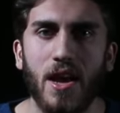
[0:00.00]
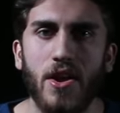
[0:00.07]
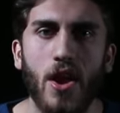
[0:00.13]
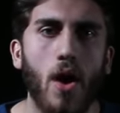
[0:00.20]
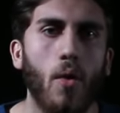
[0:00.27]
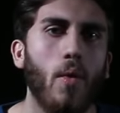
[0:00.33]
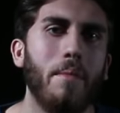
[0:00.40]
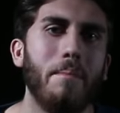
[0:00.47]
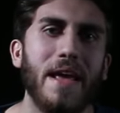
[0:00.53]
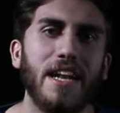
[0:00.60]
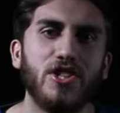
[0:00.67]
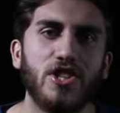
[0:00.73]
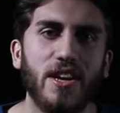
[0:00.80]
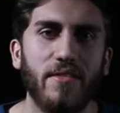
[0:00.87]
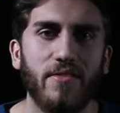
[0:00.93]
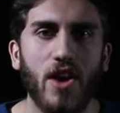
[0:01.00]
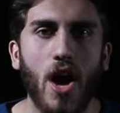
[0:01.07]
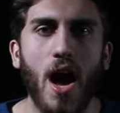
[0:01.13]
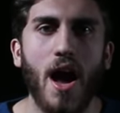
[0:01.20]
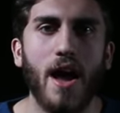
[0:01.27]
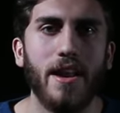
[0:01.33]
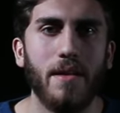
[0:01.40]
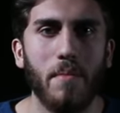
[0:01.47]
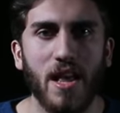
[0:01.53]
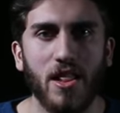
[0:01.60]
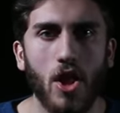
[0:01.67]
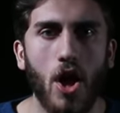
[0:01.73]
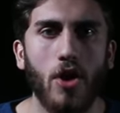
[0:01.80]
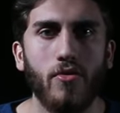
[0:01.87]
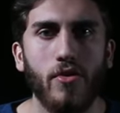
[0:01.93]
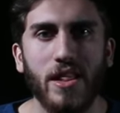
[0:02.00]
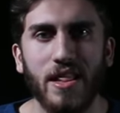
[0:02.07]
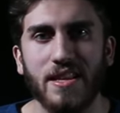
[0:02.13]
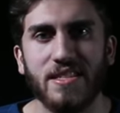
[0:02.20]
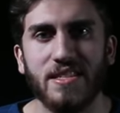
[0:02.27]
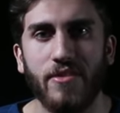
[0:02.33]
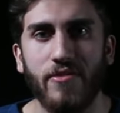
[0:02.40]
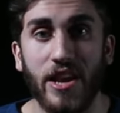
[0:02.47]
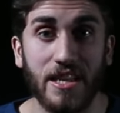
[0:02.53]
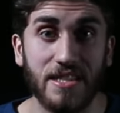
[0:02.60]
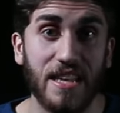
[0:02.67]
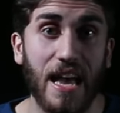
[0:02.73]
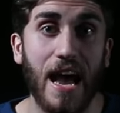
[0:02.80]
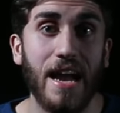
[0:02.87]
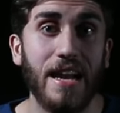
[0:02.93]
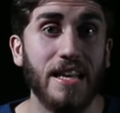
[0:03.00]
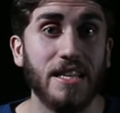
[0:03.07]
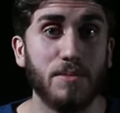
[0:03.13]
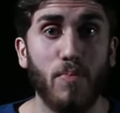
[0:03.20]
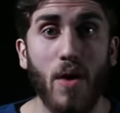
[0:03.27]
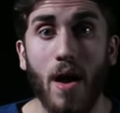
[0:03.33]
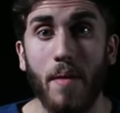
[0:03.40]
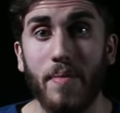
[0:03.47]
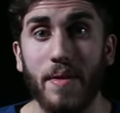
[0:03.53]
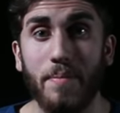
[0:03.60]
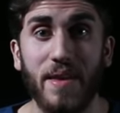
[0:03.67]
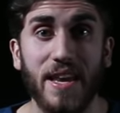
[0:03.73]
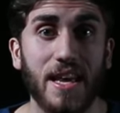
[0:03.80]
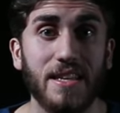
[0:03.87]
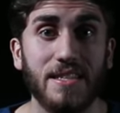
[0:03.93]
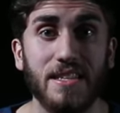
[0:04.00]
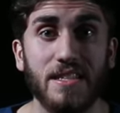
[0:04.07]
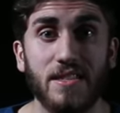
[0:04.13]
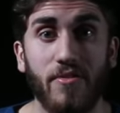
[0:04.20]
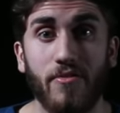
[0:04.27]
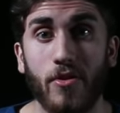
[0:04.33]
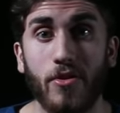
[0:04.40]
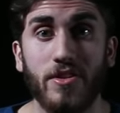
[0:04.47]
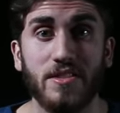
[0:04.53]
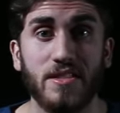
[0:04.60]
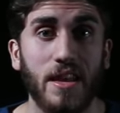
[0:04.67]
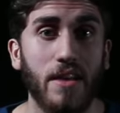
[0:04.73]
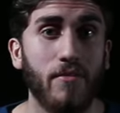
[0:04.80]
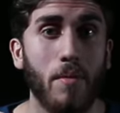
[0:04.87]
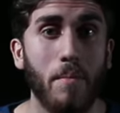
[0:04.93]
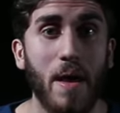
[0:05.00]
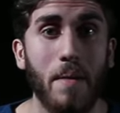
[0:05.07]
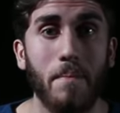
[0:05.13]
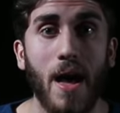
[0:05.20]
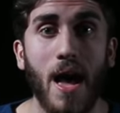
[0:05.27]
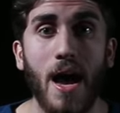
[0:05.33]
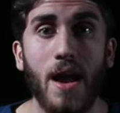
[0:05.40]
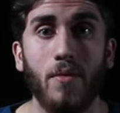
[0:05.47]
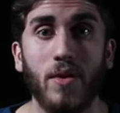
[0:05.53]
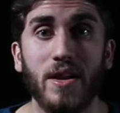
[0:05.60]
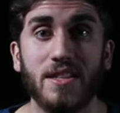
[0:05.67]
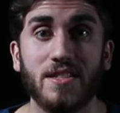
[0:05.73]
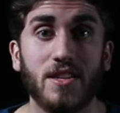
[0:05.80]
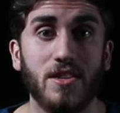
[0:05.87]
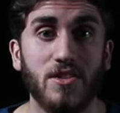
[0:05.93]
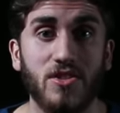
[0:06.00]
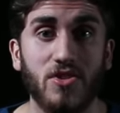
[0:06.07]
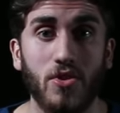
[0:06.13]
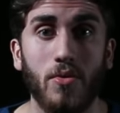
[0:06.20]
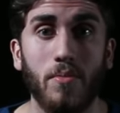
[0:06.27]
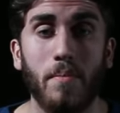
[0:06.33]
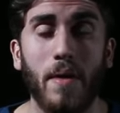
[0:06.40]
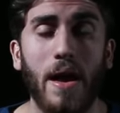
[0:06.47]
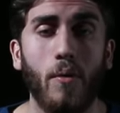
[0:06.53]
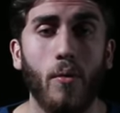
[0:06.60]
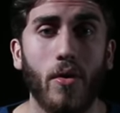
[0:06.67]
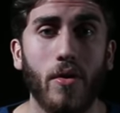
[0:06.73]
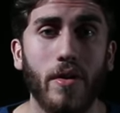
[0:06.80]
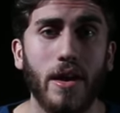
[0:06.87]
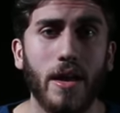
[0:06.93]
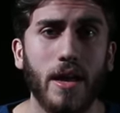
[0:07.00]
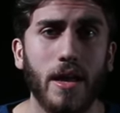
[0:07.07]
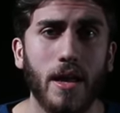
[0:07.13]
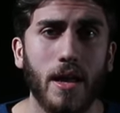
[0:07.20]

Not one mention of God in my laundry list of anxieties, probably because he's the furthest thing from my mind when it's consumed by worry.